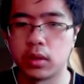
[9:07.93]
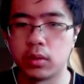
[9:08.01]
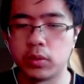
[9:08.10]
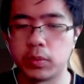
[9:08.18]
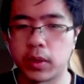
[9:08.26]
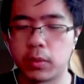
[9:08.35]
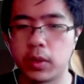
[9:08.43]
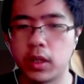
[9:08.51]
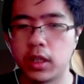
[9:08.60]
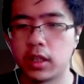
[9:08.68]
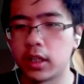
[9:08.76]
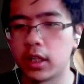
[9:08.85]
lose my
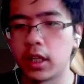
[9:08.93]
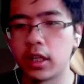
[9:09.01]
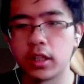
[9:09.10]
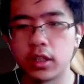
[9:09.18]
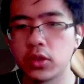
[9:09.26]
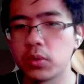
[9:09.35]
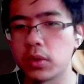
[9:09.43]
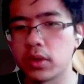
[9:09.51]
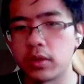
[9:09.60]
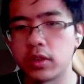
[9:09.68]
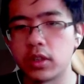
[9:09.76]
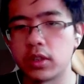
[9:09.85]
queen, and then this was
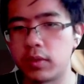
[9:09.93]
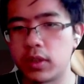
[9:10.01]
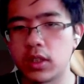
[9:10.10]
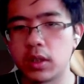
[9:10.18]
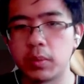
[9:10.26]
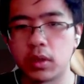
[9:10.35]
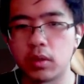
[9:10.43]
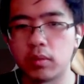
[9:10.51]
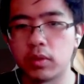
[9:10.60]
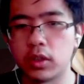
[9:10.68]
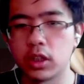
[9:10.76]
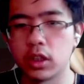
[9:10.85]
just a very simple
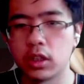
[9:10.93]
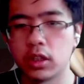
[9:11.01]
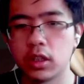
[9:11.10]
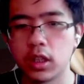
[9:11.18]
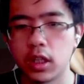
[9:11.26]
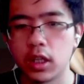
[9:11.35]
conversion.